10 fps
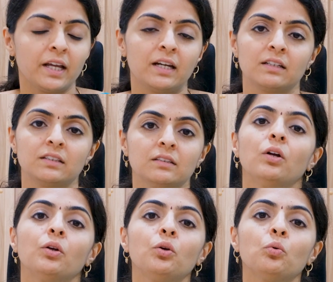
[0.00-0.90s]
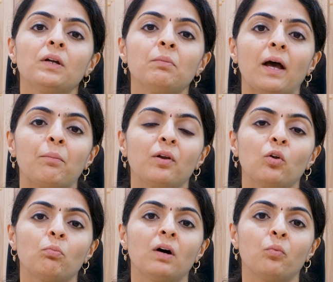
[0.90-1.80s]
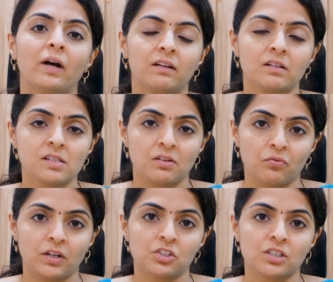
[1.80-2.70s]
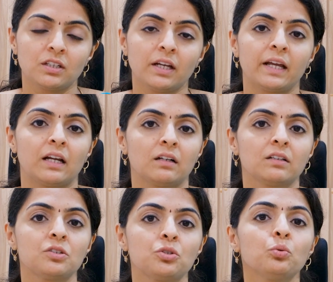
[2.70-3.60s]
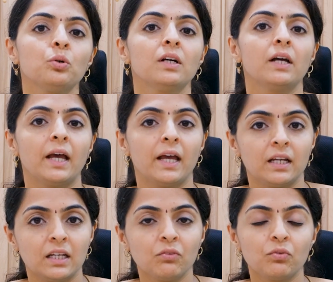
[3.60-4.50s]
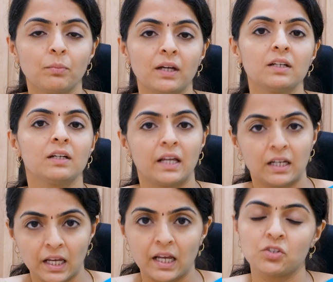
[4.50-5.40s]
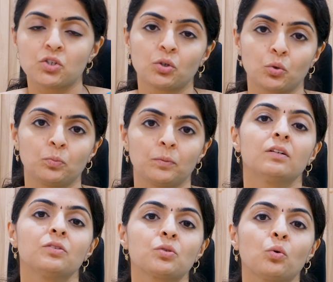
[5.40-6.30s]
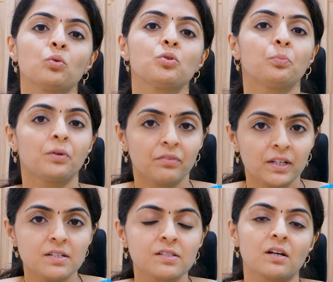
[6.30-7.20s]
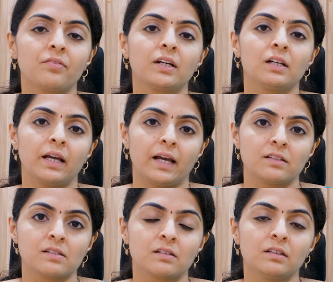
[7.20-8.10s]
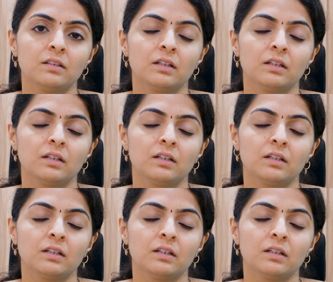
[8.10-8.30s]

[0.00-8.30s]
na enadhu? Human papilloma virus infection can occur to any woman in any age group. So to prevent cervical cancer,